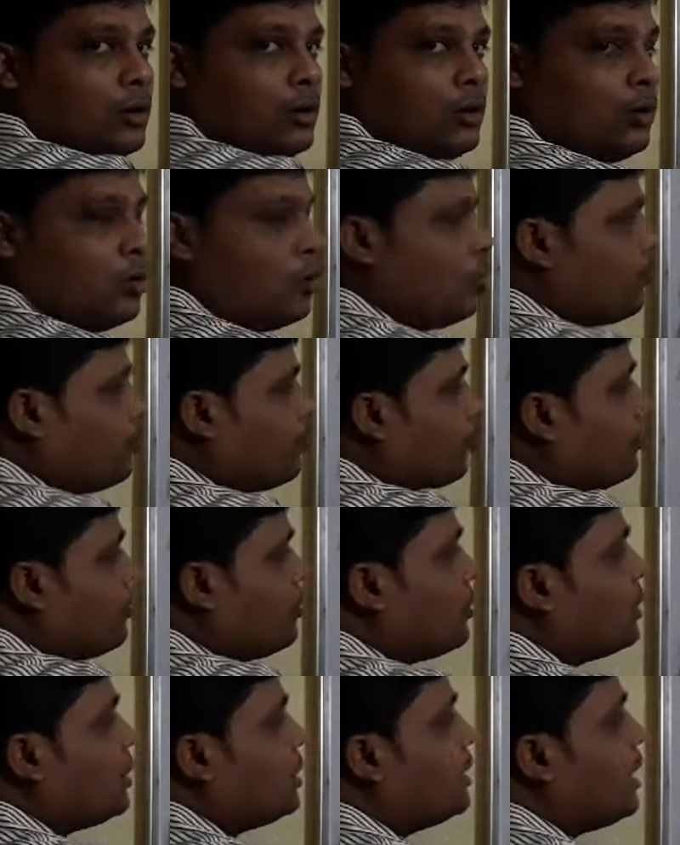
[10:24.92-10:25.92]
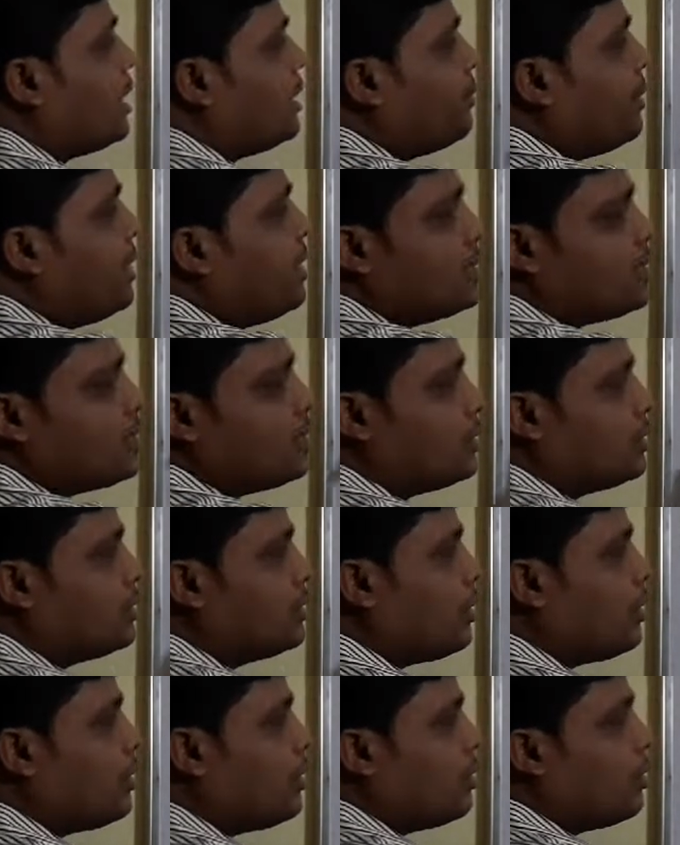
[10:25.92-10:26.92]
loop. That means
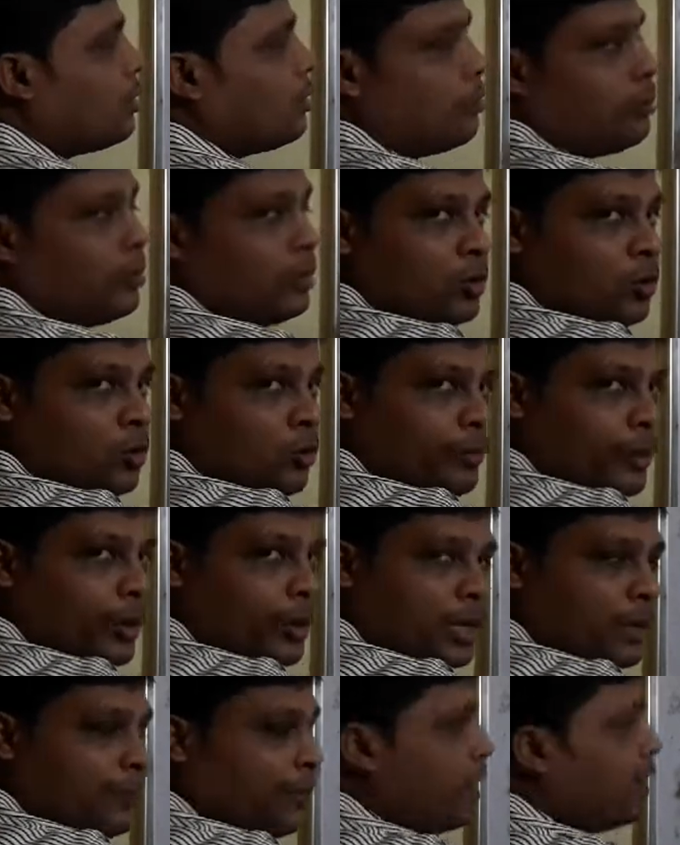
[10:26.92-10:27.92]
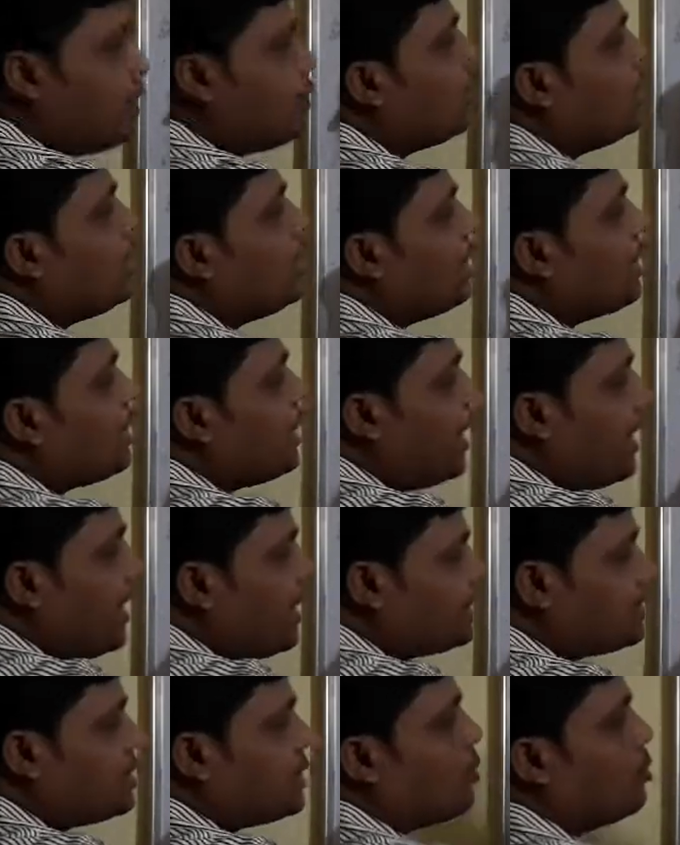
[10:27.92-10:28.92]
the loop body part will
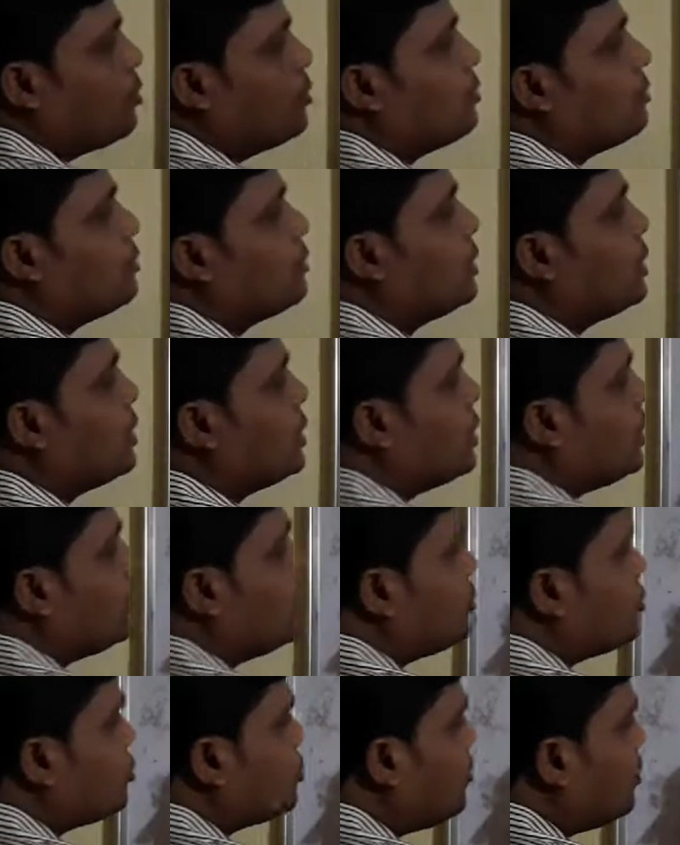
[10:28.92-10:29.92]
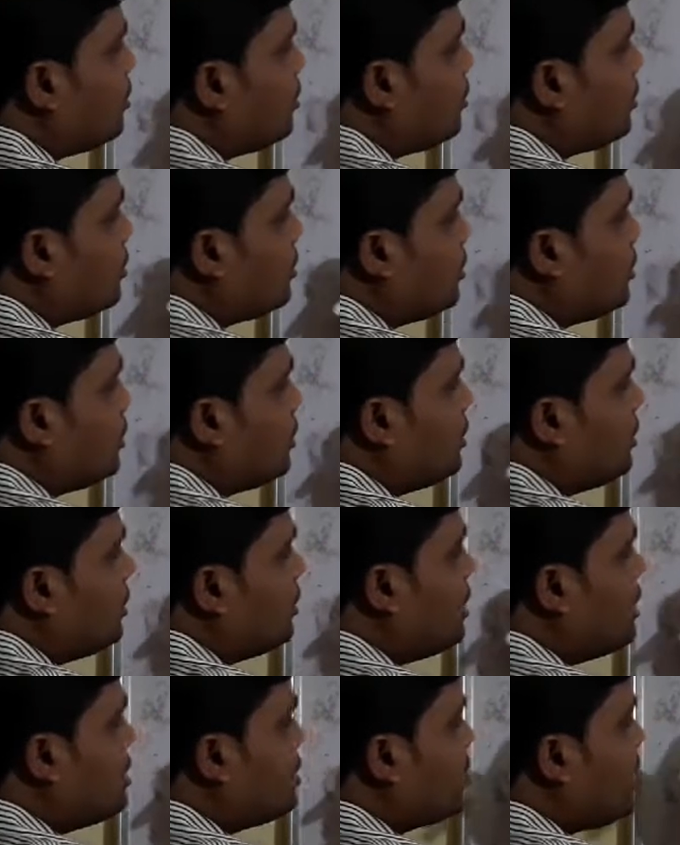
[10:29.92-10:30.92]
execute. So
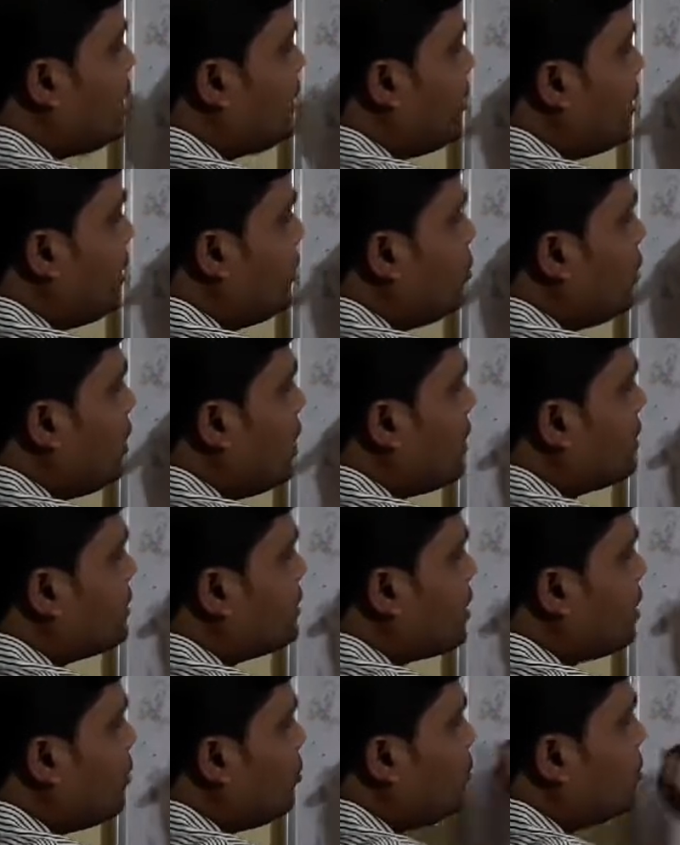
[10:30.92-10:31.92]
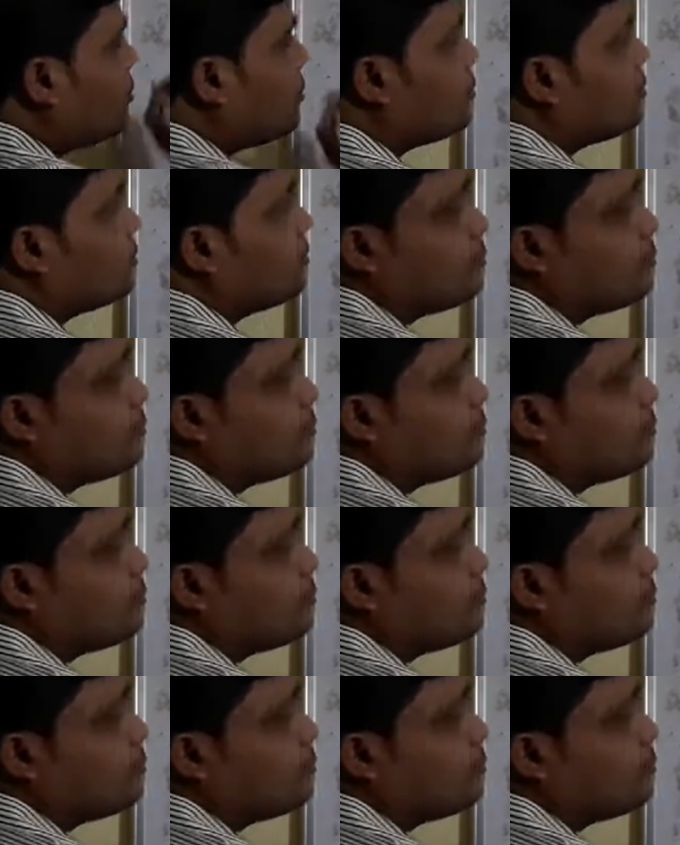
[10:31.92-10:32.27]
this statement will execute.